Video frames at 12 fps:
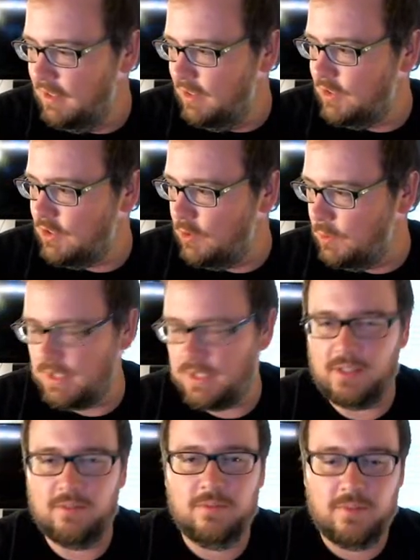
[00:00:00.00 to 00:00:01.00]
So we'll
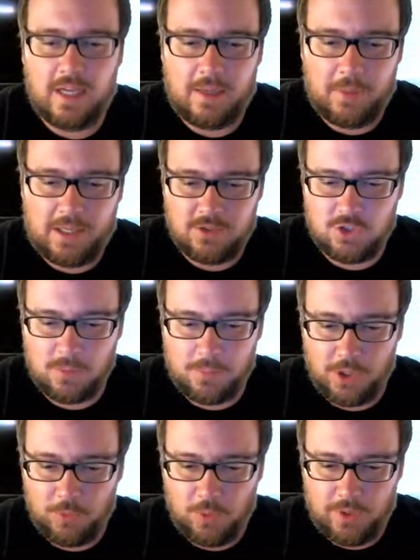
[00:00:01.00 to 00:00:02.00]
see. I might jump
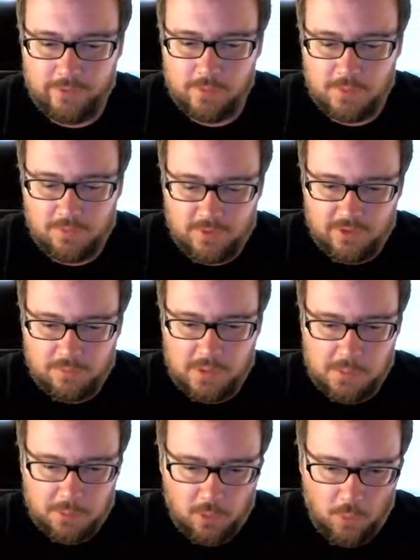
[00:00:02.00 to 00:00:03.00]
on one of them if enough
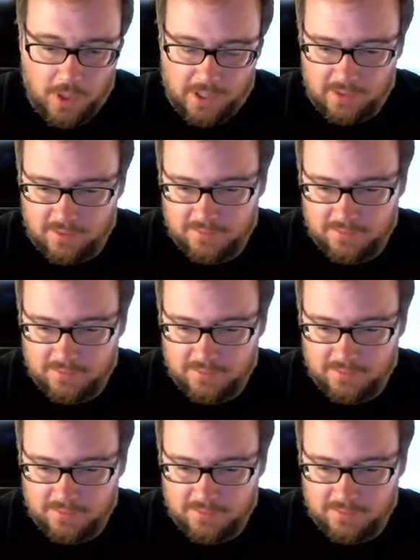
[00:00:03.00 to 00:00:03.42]
people want it.